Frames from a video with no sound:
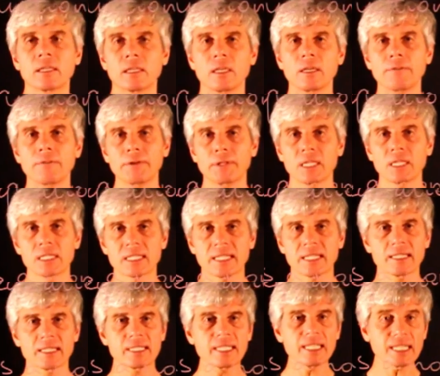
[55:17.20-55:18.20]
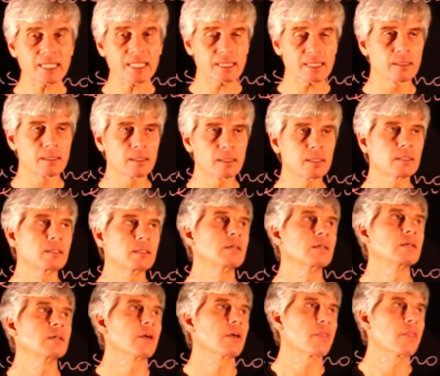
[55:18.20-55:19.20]
if it is consistent,
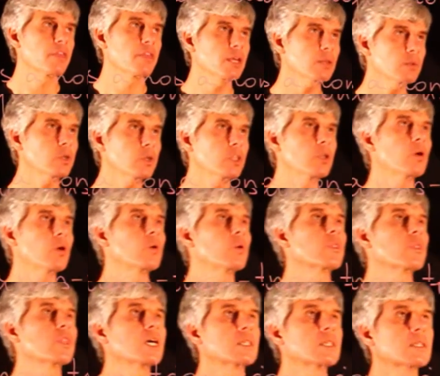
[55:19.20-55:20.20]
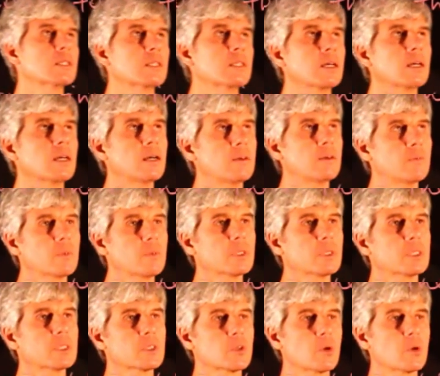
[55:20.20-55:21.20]
then we know that,
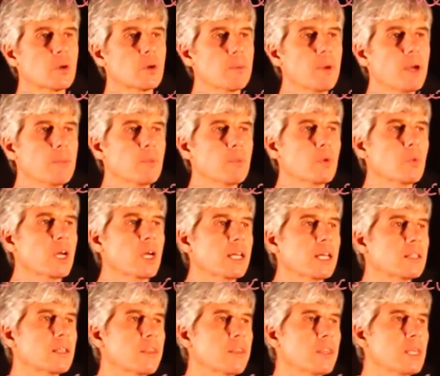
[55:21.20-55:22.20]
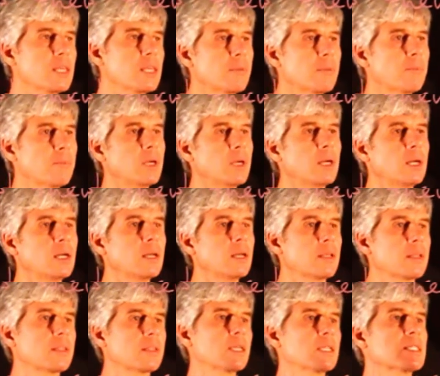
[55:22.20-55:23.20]
so remember we had a theorem
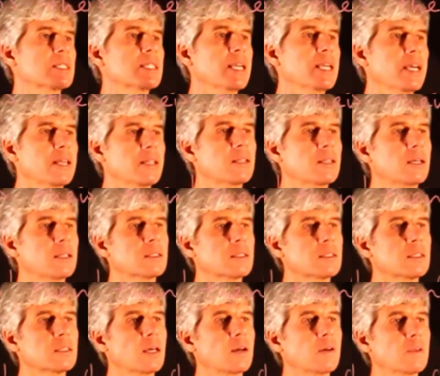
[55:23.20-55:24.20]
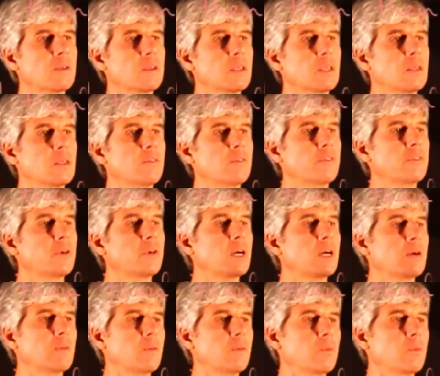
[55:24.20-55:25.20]
that said that if
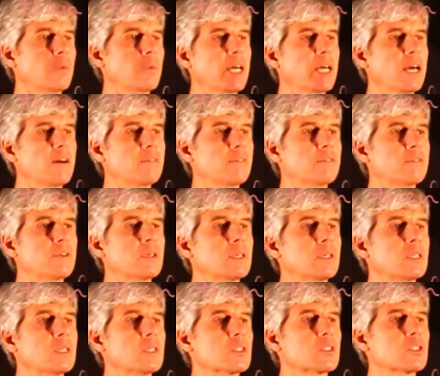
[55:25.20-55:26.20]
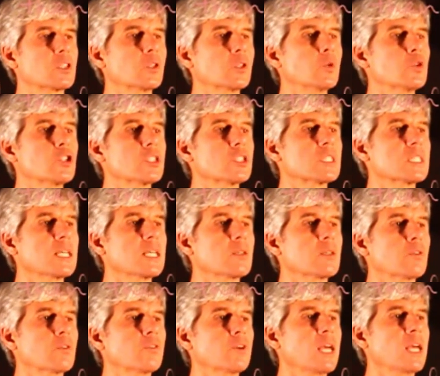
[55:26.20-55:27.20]
we have solution set
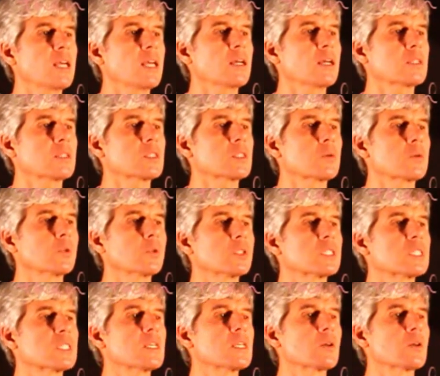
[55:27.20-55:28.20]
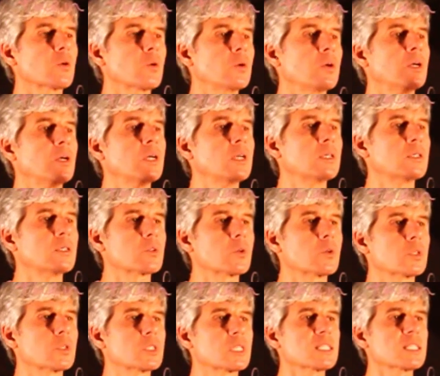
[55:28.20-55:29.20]
of AX equals 0,
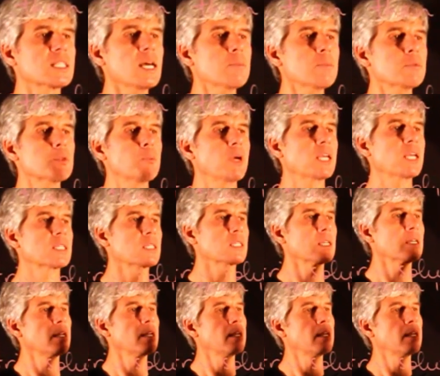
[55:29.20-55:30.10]
so is a subspace,